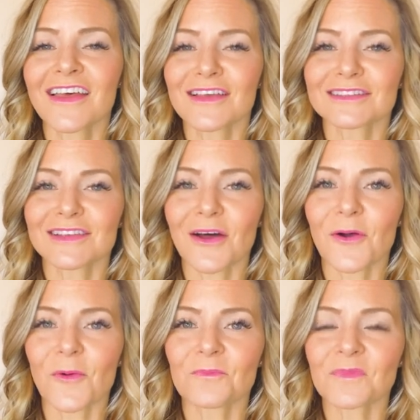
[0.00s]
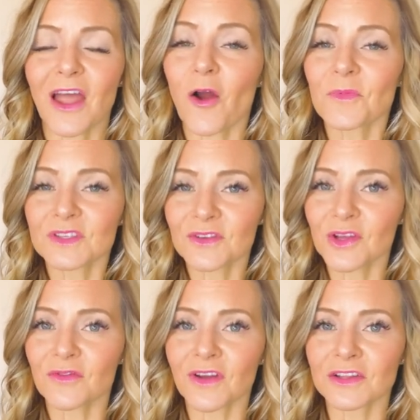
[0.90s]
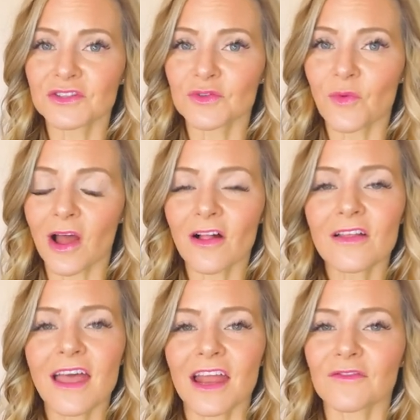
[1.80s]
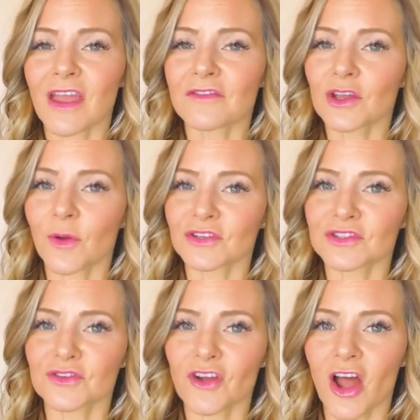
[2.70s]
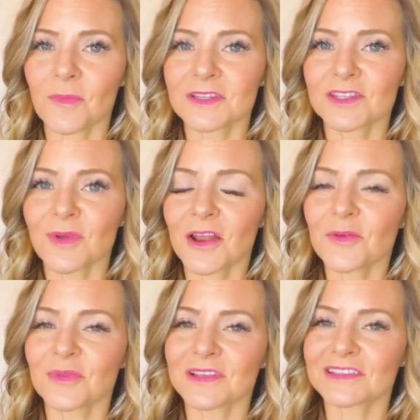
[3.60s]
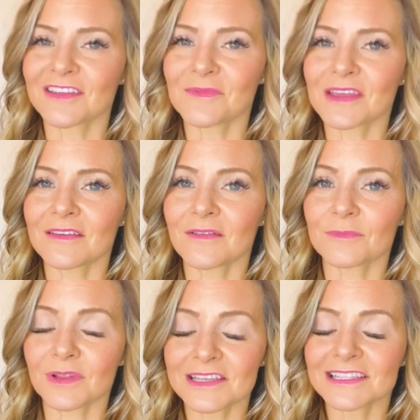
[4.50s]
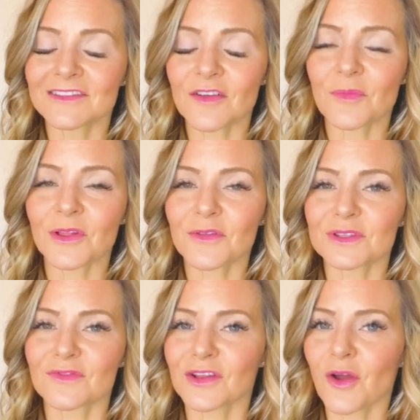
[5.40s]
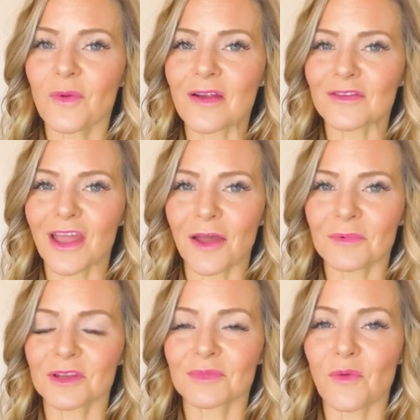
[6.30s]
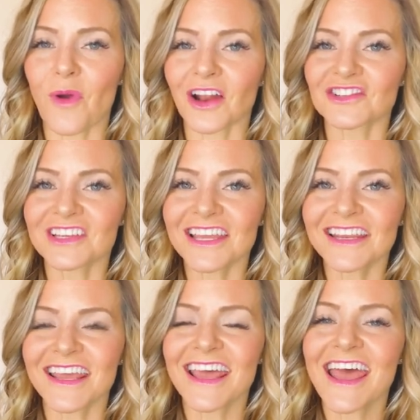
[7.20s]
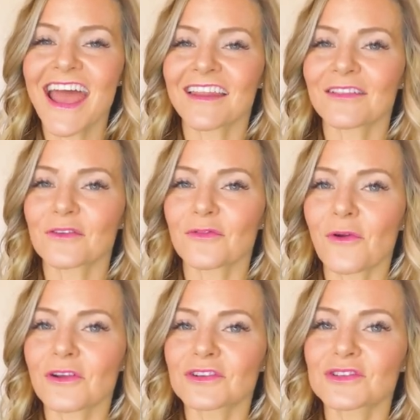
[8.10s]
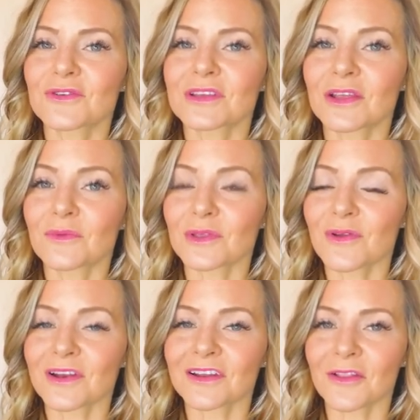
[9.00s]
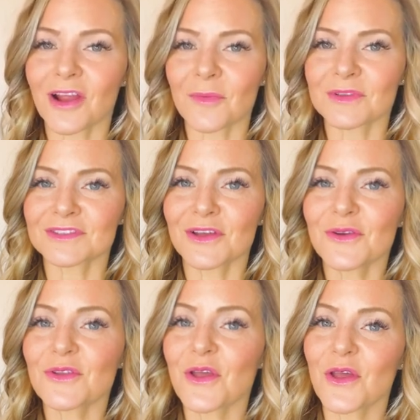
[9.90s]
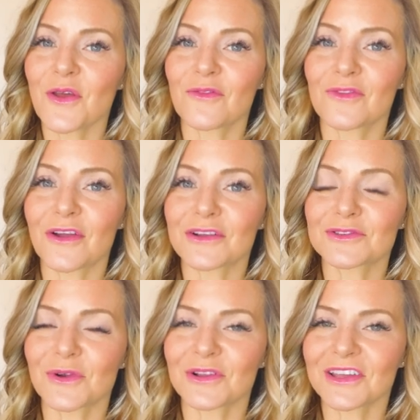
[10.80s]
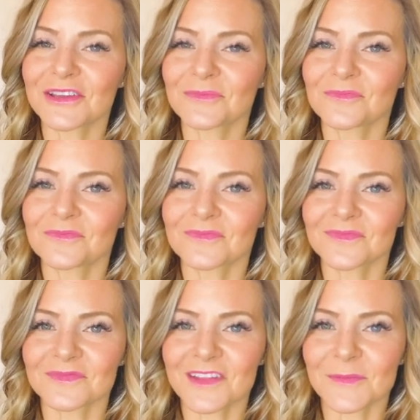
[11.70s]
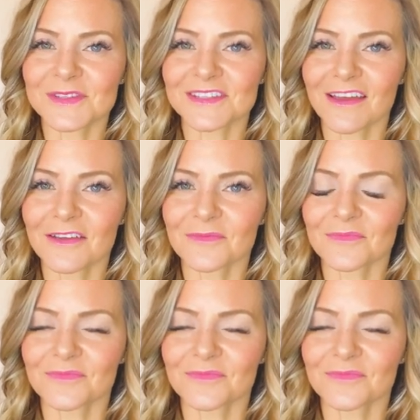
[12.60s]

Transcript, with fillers: So I hope this video finds you well. And if you have any questions or comments about it, please leave me, please leave them below this video wherever you happen to be watching it. And I look forward to tuning in with you on another episode very shortly. Namaste.